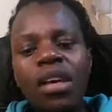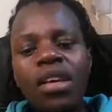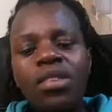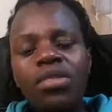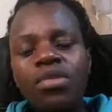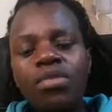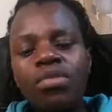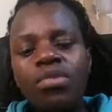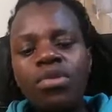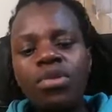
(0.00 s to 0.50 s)

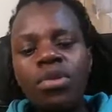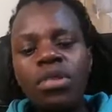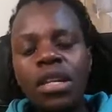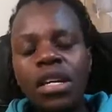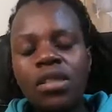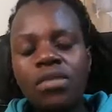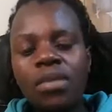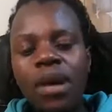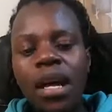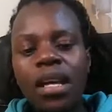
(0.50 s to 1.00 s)
Kisumu not
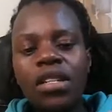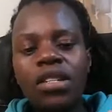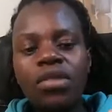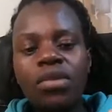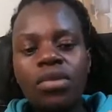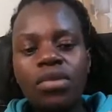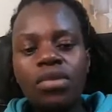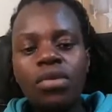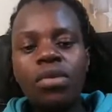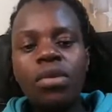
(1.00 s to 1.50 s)
as much
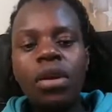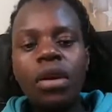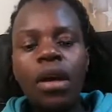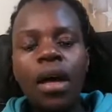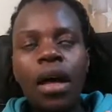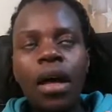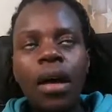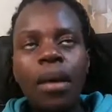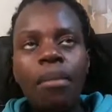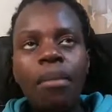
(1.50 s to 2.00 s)
though,
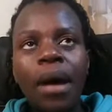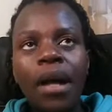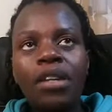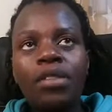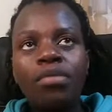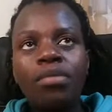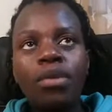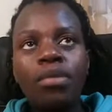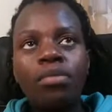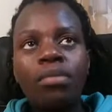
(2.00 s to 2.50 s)
but
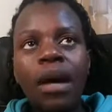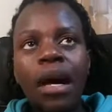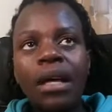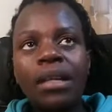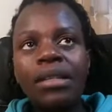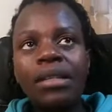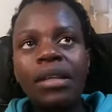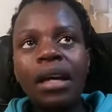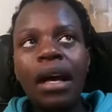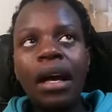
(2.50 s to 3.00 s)

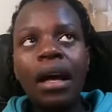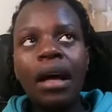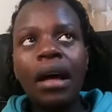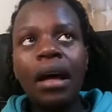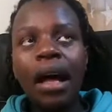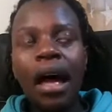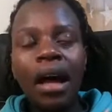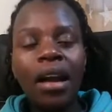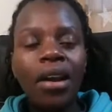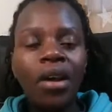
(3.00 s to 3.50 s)

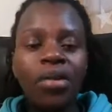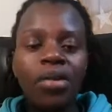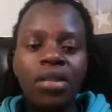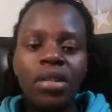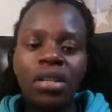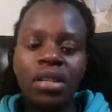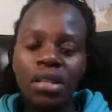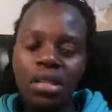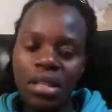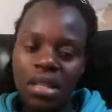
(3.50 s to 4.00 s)
Mombasa,
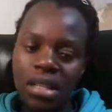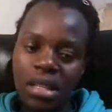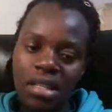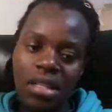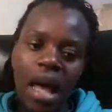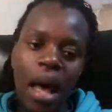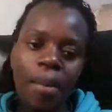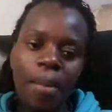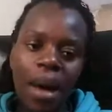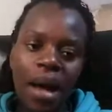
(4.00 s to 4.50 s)
around these
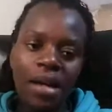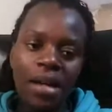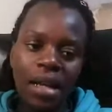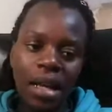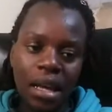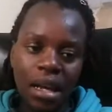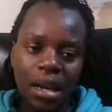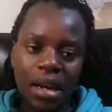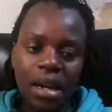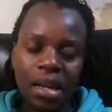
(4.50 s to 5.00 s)
urban
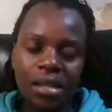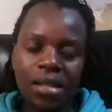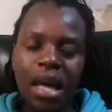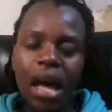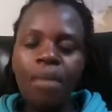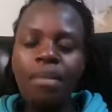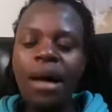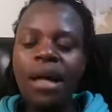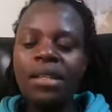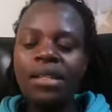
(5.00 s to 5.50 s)
areas,
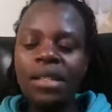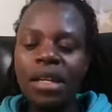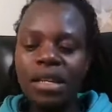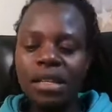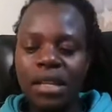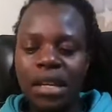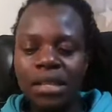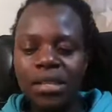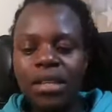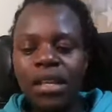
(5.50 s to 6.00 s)
urban
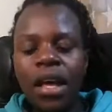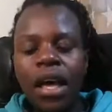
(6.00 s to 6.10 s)
centers,